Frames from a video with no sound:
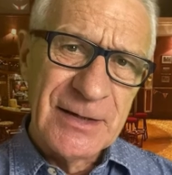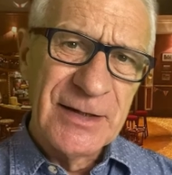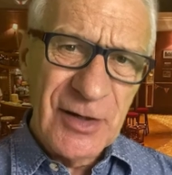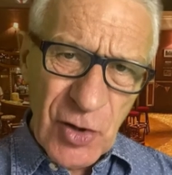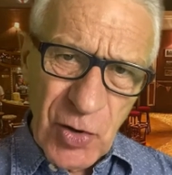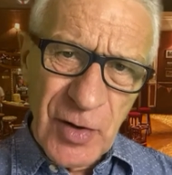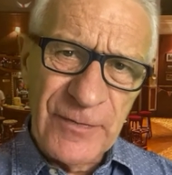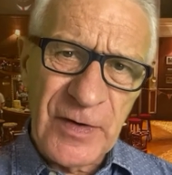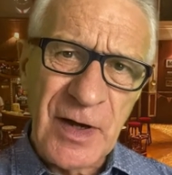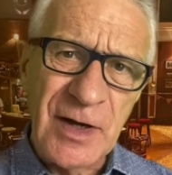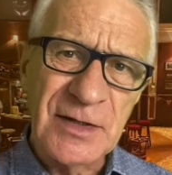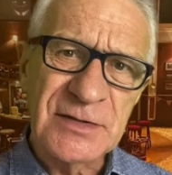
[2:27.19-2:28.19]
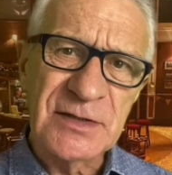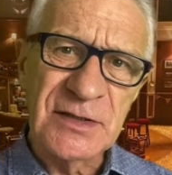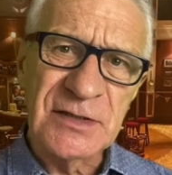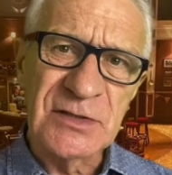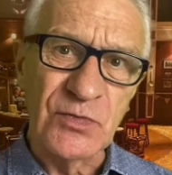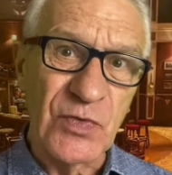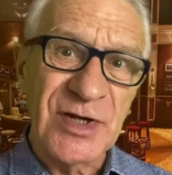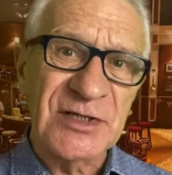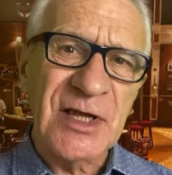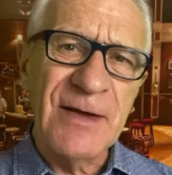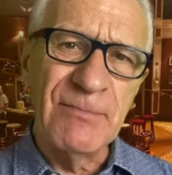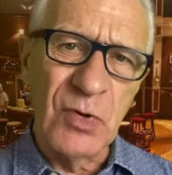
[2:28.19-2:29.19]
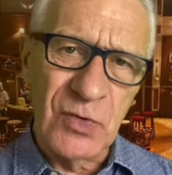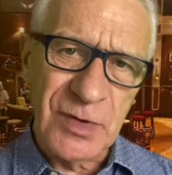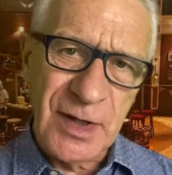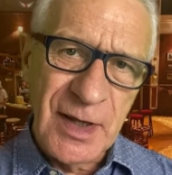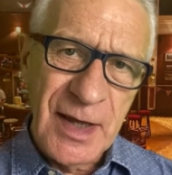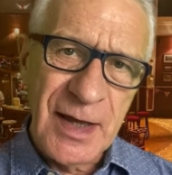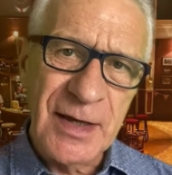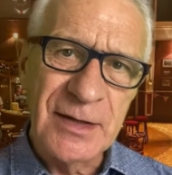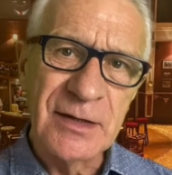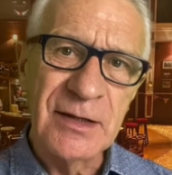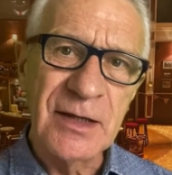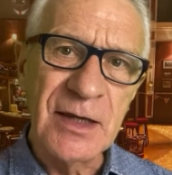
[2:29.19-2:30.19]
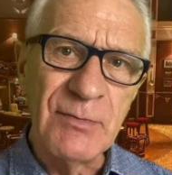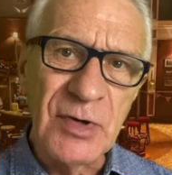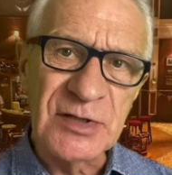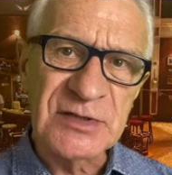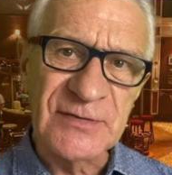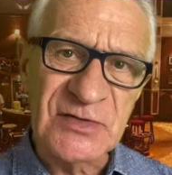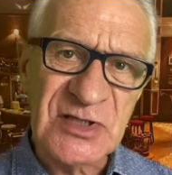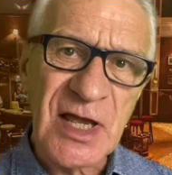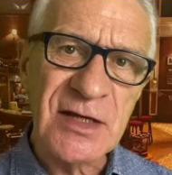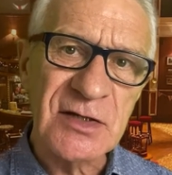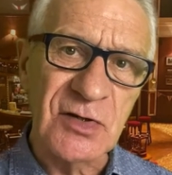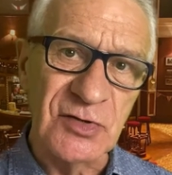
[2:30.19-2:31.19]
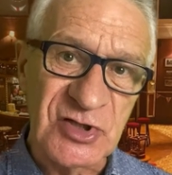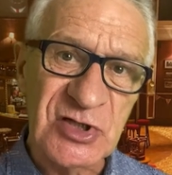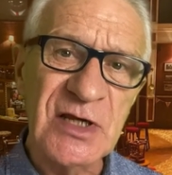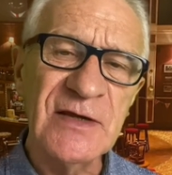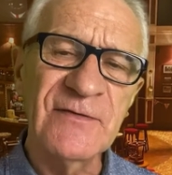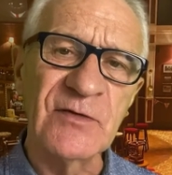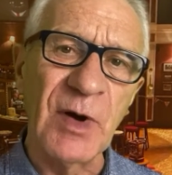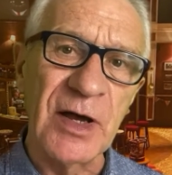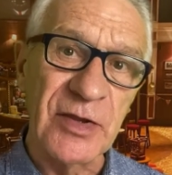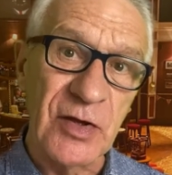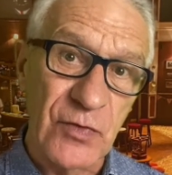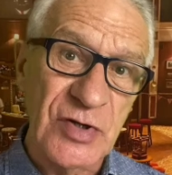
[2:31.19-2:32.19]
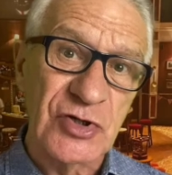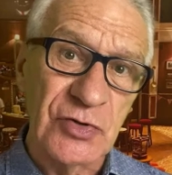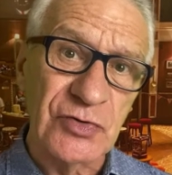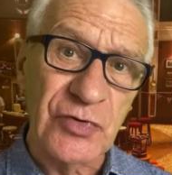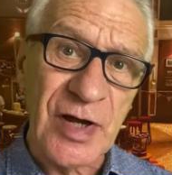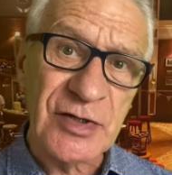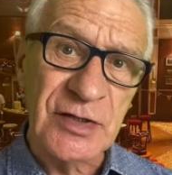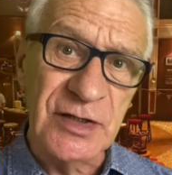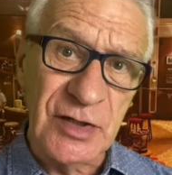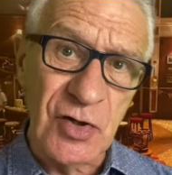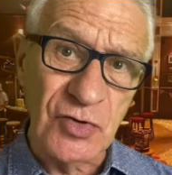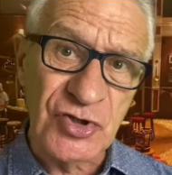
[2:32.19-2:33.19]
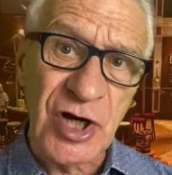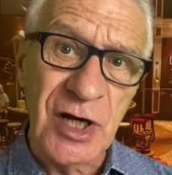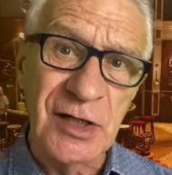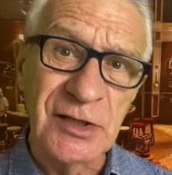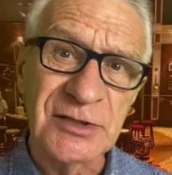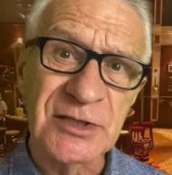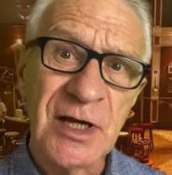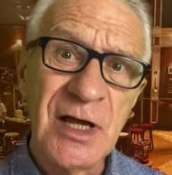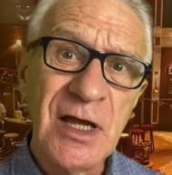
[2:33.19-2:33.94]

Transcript: Nearly all of the cast has reassembled, and the immersive set, conceived by the original director, Nicole Charles,